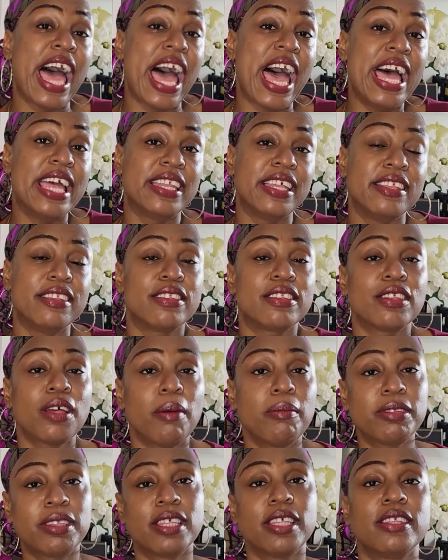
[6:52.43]
And in
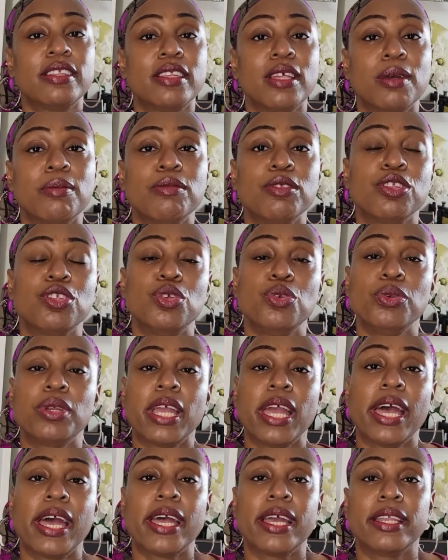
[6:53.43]
some systems, you
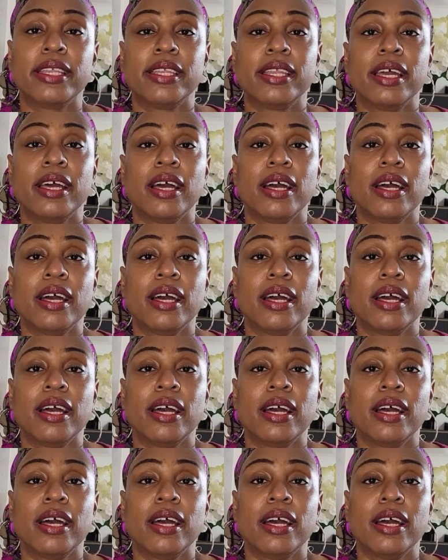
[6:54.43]
can,